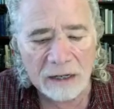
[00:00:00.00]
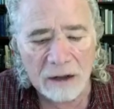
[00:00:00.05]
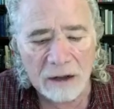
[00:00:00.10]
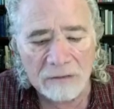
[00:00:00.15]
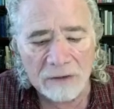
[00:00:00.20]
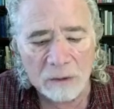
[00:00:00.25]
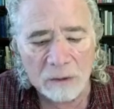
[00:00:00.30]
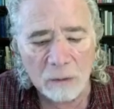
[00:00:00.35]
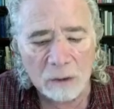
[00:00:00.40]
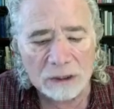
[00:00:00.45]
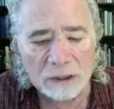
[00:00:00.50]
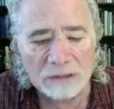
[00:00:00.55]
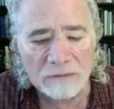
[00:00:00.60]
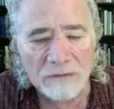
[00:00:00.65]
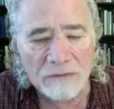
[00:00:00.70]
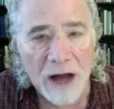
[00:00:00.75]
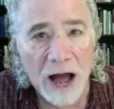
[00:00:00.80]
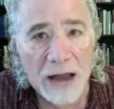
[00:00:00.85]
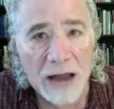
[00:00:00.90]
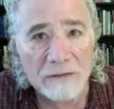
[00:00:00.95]
of it was
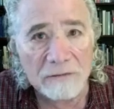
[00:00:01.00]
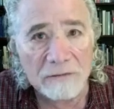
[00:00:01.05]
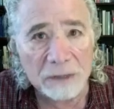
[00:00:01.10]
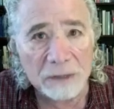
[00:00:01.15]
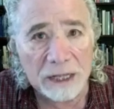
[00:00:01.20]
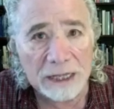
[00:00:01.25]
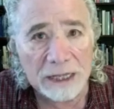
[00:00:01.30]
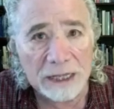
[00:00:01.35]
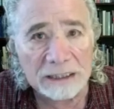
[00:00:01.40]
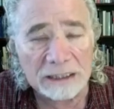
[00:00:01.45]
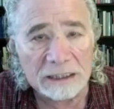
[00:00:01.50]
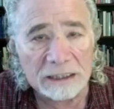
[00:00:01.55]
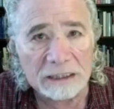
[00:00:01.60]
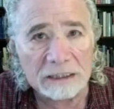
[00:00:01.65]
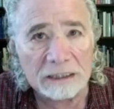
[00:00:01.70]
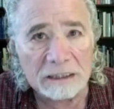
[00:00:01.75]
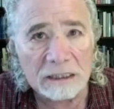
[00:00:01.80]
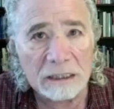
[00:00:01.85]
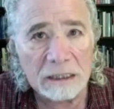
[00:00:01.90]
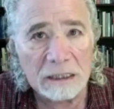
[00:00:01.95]
5
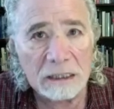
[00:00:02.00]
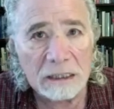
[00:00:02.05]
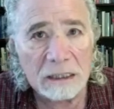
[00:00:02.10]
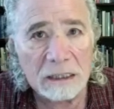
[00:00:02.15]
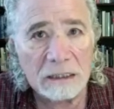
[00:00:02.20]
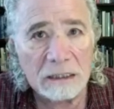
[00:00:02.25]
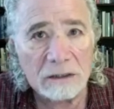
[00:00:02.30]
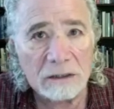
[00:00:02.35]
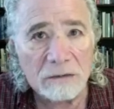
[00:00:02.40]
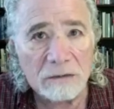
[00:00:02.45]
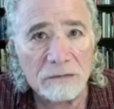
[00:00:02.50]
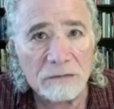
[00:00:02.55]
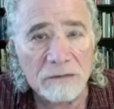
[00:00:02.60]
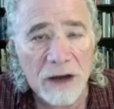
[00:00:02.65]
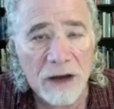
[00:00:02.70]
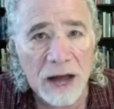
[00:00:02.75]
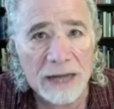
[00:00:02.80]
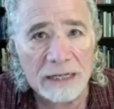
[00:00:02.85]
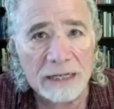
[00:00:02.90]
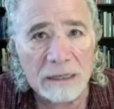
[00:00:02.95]
Places to
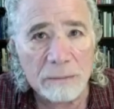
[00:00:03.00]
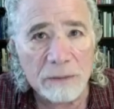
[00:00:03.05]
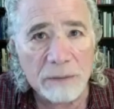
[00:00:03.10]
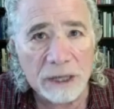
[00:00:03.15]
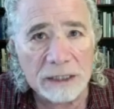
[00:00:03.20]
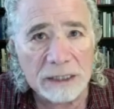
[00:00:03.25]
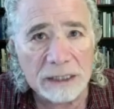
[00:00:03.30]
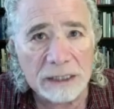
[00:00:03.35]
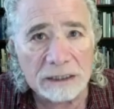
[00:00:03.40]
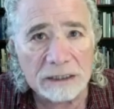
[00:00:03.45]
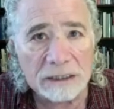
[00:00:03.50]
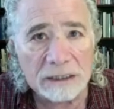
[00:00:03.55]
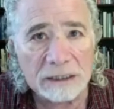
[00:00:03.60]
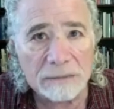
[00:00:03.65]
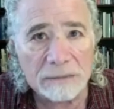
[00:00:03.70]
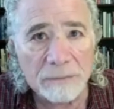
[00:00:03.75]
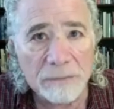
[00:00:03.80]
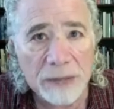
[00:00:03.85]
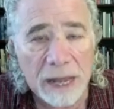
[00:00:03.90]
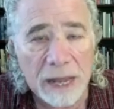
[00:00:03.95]
Find
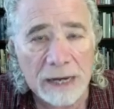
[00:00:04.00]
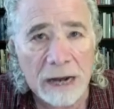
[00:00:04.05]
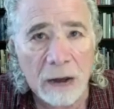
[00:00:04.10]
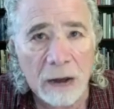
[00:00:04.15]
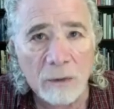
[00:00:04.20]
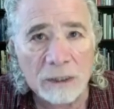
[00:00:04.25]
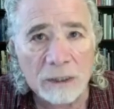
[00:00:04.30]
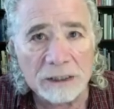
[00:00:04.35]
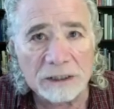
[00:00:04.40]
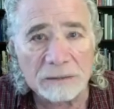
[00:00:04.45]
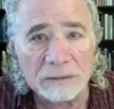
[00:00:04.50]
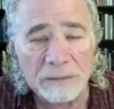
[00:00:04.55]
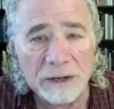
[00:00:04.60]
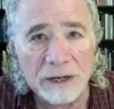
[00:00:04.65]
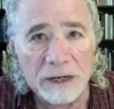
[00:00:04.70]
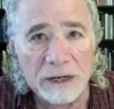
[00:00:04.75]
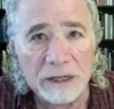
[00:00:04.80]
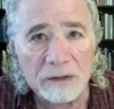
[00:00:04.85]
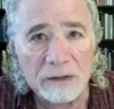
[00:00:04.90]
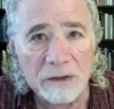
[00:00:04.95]
Abundance. And I want to
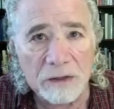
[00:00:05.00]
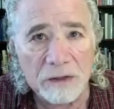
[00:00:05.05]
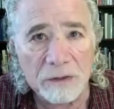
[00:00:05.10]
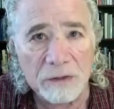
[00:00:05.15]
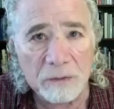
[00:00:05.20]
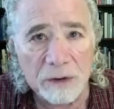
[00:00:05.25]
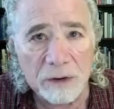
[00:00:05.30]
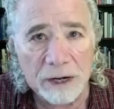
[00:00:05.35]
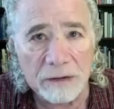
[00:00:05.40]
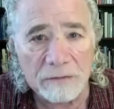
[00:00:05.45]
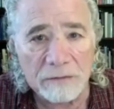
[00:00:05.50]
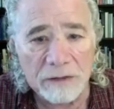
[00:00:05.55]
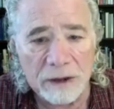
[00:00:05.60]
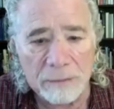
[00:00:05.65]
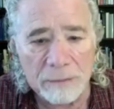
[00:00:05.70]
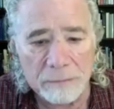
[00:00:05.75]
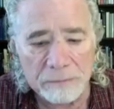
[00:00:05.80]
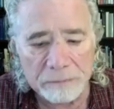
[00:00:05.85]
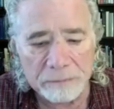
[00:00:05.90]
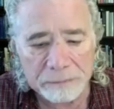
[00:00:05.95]
speak to 3 of
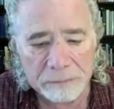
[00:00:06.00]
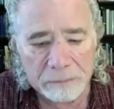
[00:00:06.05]
them.